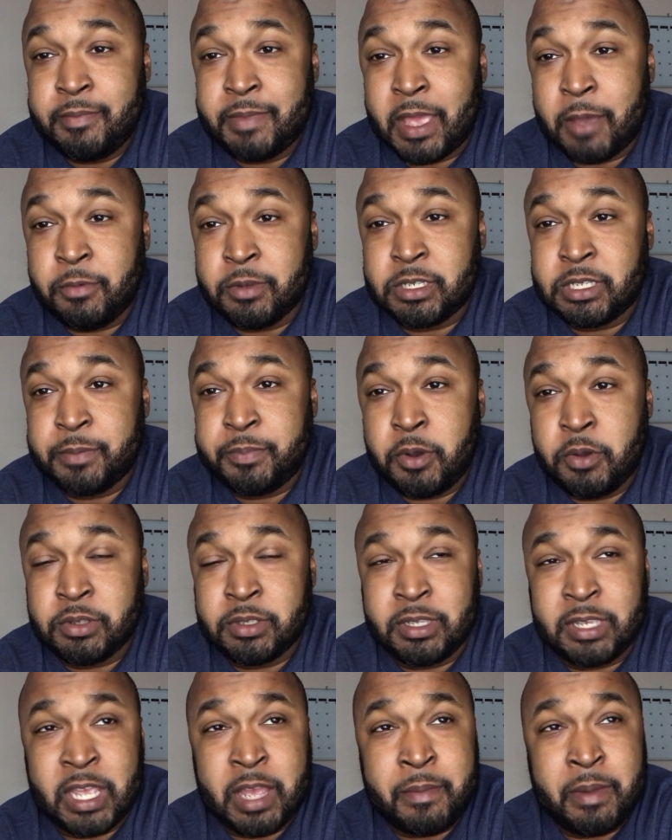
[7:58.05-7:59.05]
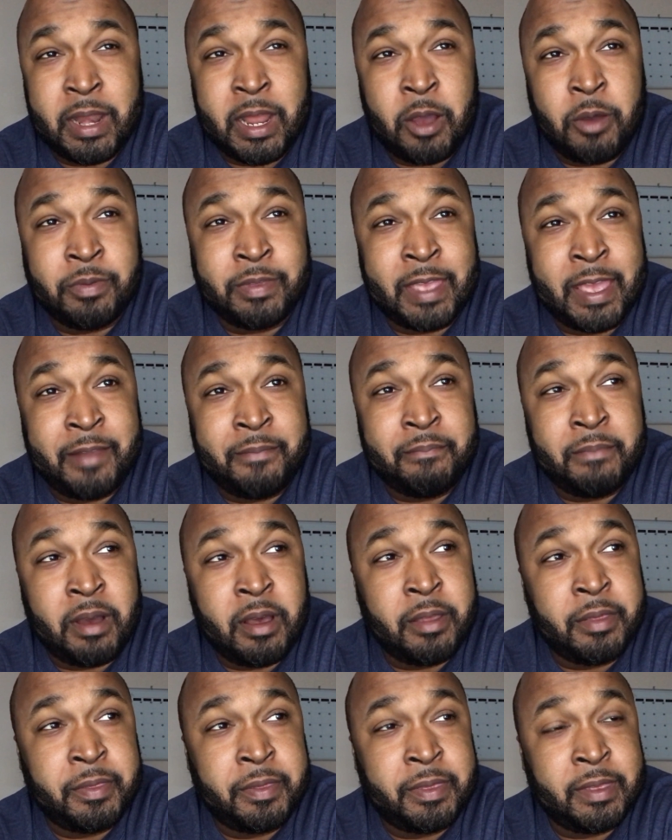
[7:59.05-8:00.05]
that was supposedly coming out that
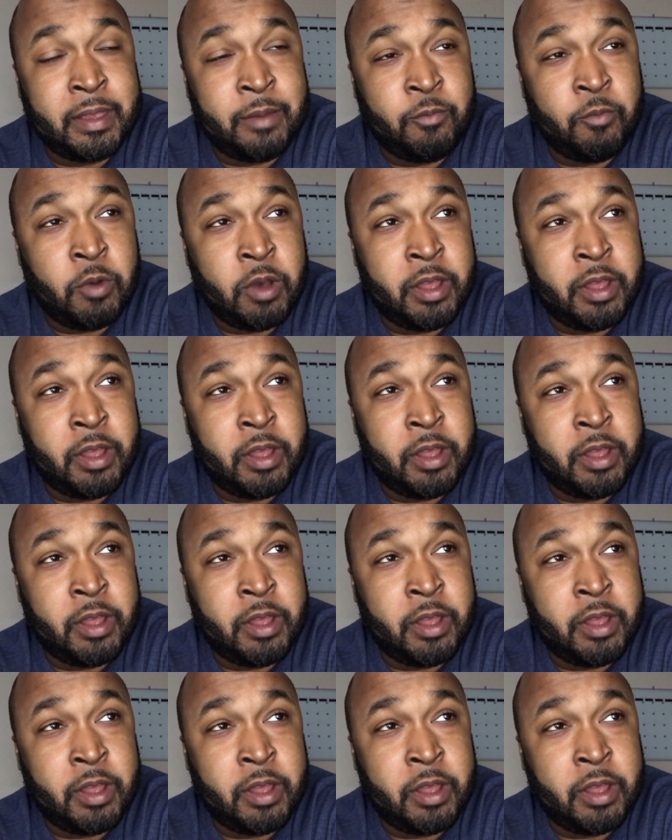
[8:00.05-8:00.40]
month, and